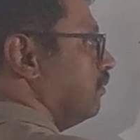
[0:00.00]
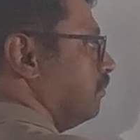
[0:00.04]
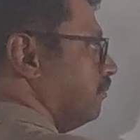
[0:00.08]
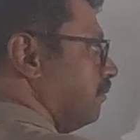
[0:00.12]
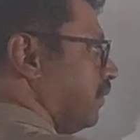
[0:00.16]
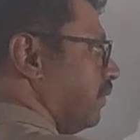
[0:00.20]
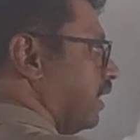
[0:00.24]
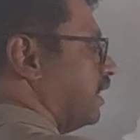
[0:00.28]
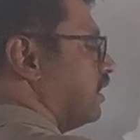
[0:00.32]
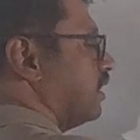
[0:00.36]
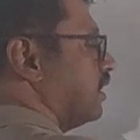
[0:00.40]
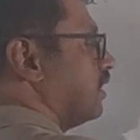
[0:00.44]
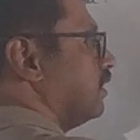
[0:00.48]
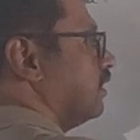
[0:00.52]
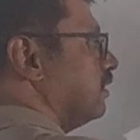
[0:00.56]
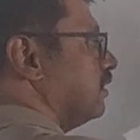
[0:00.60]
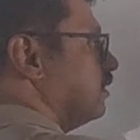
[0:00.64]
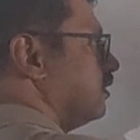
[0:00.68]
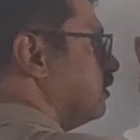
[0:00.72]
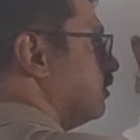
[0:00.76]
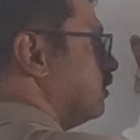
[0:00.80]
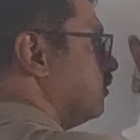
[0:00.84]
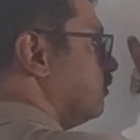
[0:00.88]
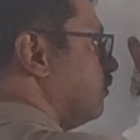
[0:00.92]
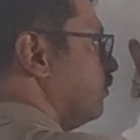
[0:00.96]
But
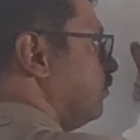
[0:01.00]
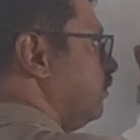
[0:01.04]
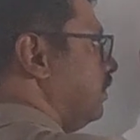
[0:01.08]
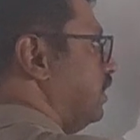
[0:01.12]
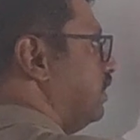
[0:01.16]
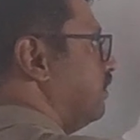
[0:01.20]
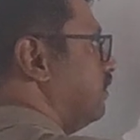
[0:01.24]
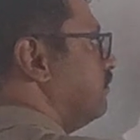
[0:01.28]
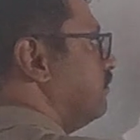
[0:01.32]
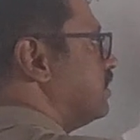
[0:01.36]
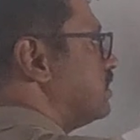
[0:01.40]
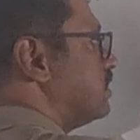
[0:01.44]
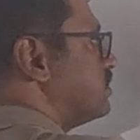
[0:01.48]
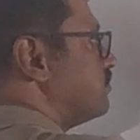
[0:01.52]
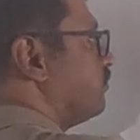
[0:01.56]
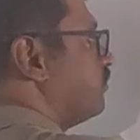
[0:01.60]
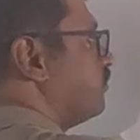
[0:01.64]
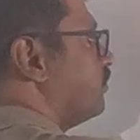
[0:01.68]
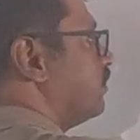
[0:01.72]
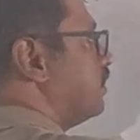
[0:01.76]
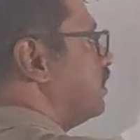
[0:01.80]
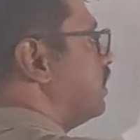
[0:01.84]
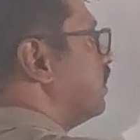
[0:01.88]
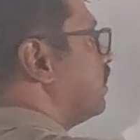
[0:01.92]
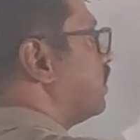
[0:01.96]
inverse
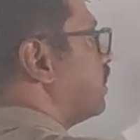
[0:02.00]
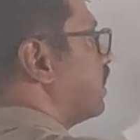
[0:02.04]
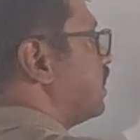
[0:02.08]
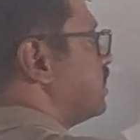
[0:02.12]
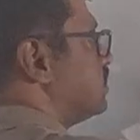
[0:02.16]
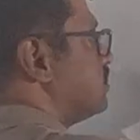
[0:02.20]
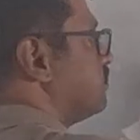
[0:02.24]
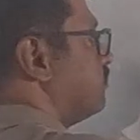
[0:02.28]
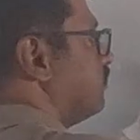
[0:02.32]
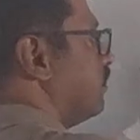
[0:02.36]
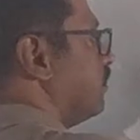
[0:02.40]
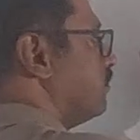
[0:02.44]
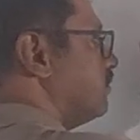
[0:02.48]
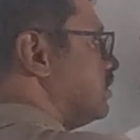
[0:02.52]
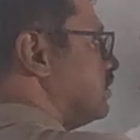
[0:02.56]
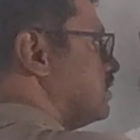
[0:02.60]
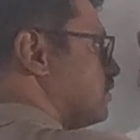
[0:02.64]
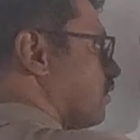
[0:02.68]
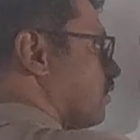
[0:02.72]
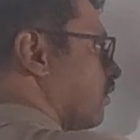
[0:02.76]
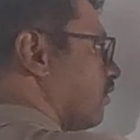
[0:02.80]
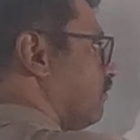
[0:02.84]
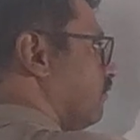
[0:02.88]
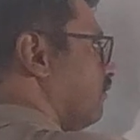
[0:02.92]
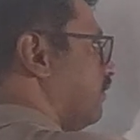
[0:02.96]
Fourier transform is
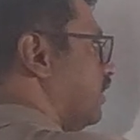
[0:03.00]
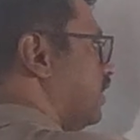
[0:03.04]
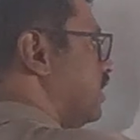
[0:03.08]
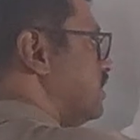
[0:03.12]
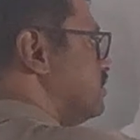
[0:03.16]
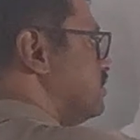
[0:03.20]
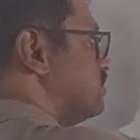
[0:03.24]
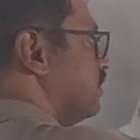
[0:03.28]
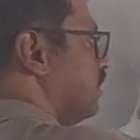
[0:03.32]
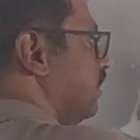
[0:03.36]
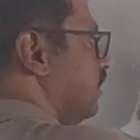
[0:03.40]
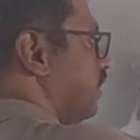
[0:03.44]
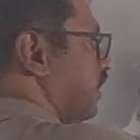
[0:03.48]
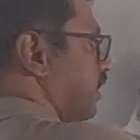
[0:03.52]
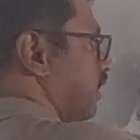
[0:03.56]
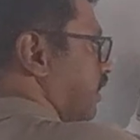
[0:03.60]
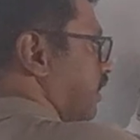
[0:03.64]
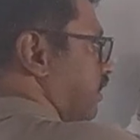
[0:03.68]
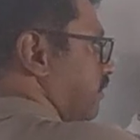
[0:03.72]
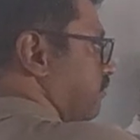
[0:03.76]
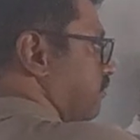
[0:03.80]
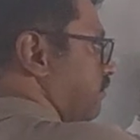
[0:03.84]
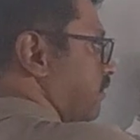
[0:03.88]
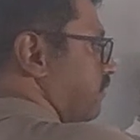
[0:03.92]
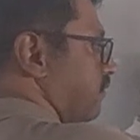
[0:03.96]
always
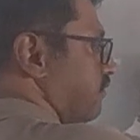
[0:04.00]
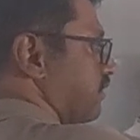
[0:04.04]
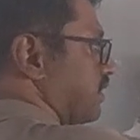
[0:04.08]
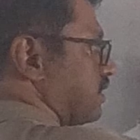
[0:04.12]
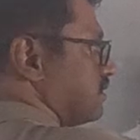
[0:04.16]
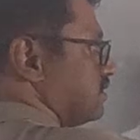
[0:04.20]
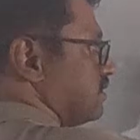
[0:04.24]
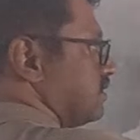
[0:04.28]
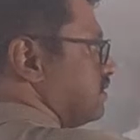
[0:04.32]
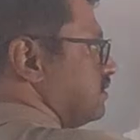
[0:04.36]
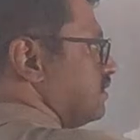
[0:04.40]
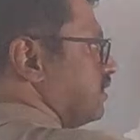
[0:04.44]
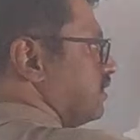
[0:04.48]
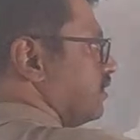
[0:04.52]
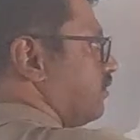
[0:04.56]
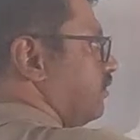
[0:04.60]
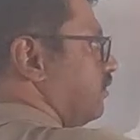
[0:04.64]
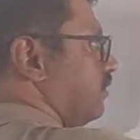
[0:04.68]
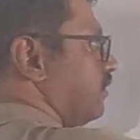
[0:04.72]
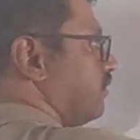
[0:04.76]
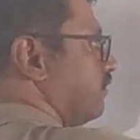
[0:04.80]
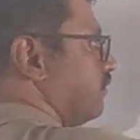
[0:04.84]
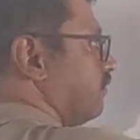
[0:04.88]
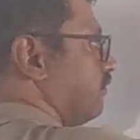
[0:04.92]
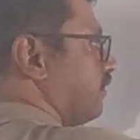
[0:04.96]
f of x is equal
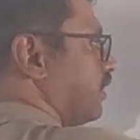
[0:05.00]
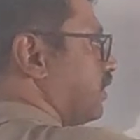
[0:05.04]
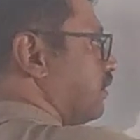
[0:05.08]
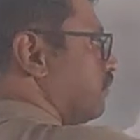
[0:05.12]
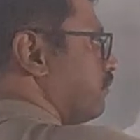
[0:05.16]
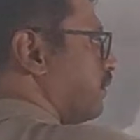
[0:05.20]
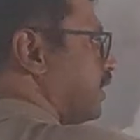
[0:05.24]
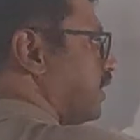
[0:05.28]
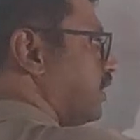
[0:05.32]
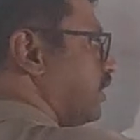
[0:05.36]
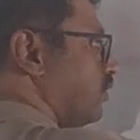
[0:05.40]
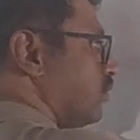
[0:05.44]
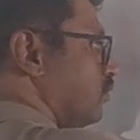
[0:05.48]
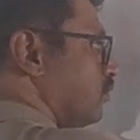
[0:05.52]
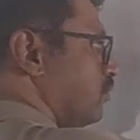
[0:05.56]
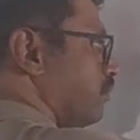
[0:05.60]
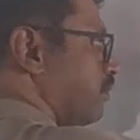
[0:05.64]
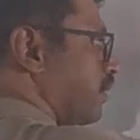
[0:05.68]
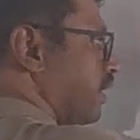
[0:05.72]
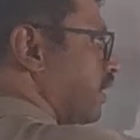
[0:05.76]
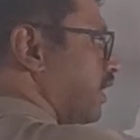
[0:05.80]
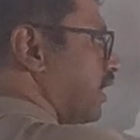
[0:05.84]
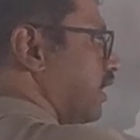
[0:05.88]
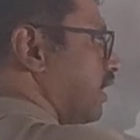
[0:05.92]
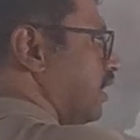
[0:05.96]
to 1 by 2
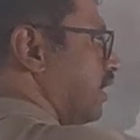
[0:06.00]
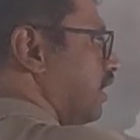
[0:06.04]
pi